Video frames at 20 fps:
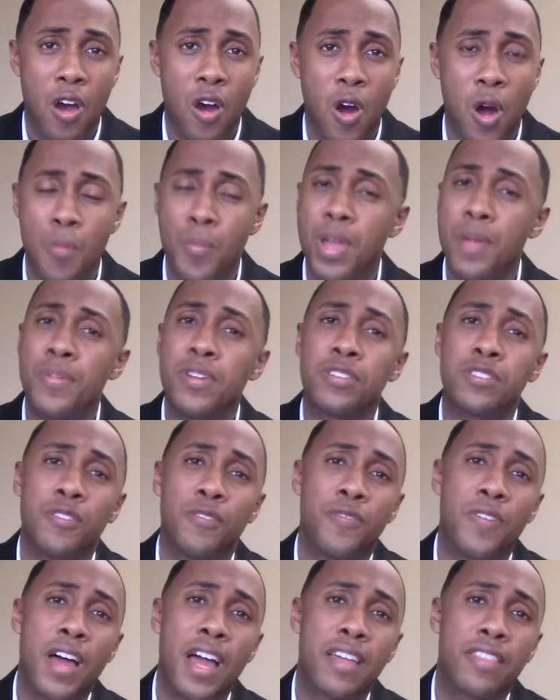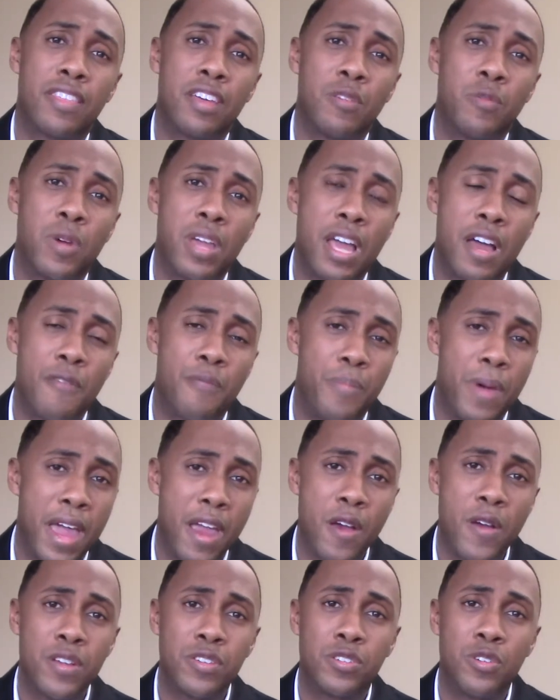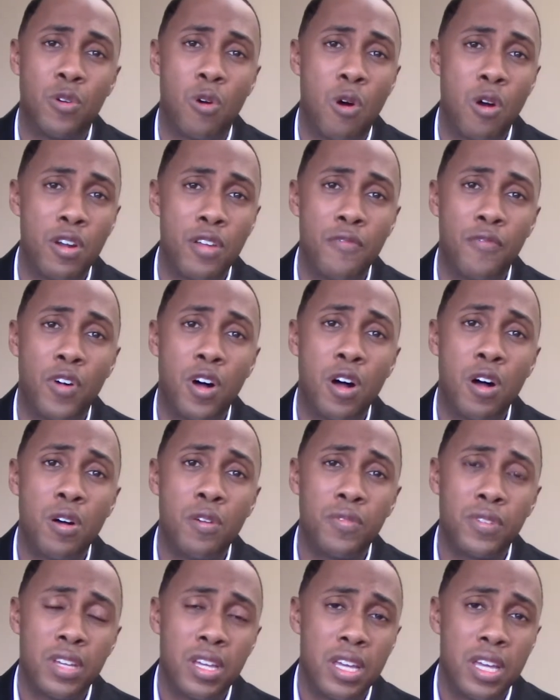or maybe it's the fact that we have parents who aren't involved.